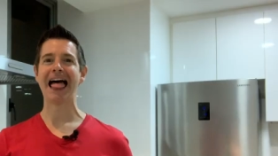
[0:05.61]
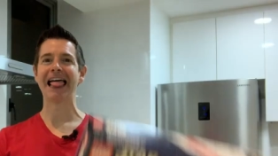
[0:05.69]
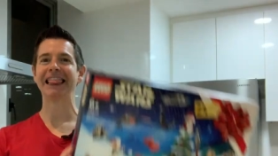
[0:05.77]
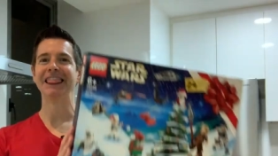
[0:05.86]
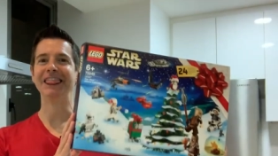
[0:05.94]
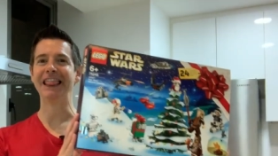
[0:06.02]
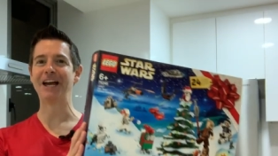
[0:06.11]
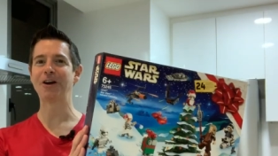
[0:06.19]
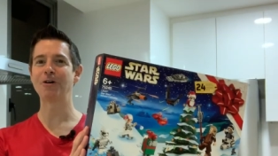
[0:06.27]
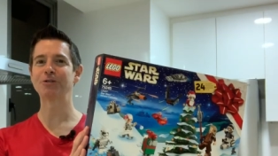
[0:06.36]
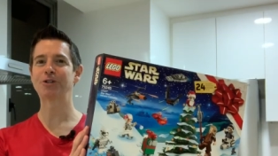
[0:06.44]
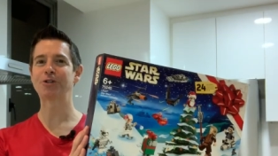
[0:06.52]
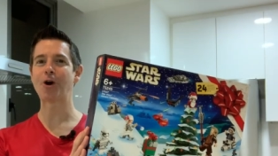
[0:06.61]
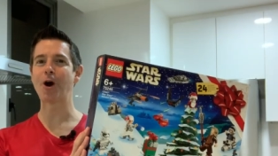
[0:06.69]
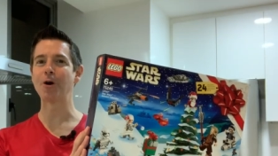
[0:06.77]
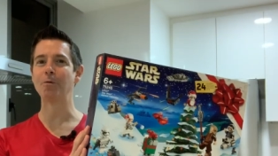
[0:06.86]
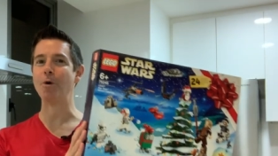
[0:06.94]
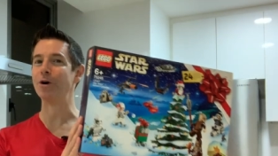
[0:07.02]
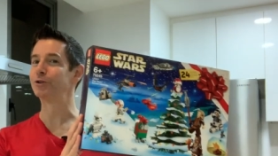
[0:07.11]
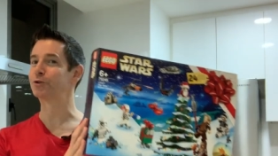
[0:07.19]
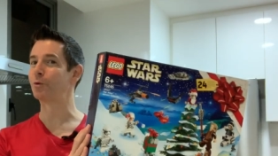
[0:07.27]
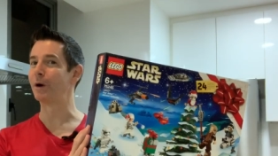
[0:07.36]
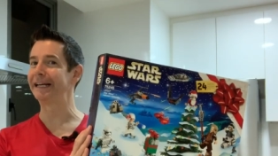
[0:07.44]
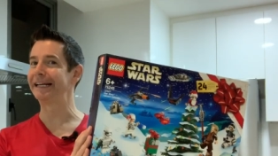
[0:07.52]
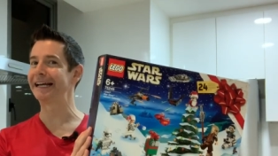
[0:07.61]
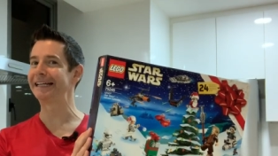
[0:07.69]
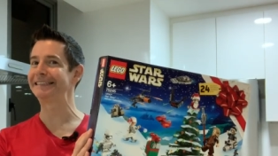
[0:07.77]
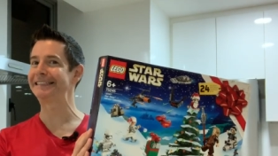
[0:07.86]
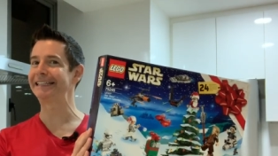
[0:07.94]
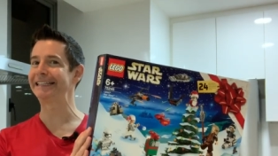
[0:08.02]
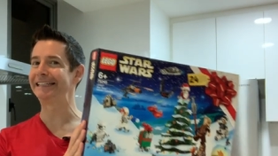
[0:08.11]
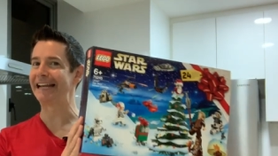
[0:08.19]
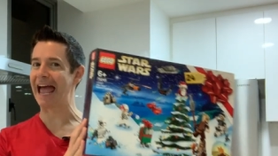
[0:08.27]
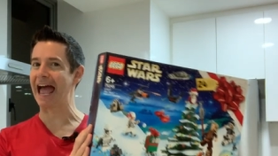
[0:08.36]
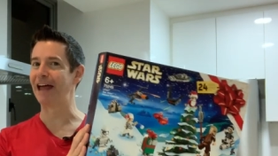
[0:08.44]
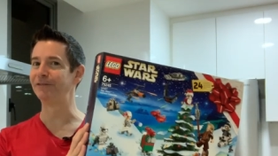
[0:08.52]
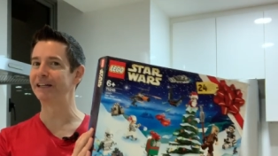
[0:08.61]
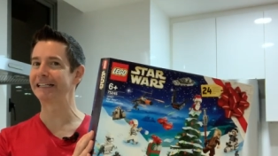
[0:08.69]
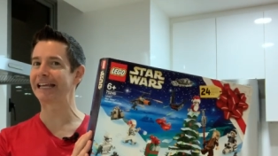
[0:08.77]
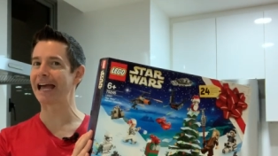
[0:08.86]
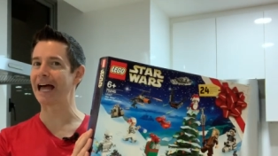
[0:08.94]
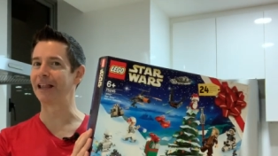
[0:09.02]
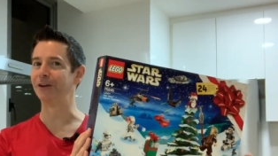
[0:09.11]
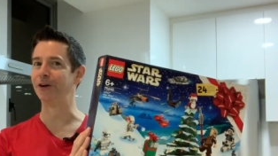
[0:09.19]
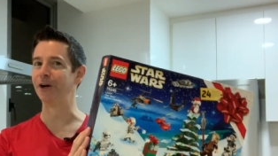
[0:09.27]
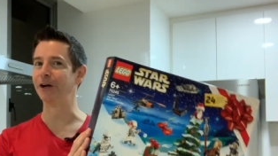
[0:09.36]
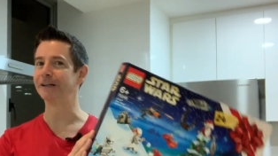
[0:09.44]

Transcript: Lego Star Wars 2019 Advent Calendar,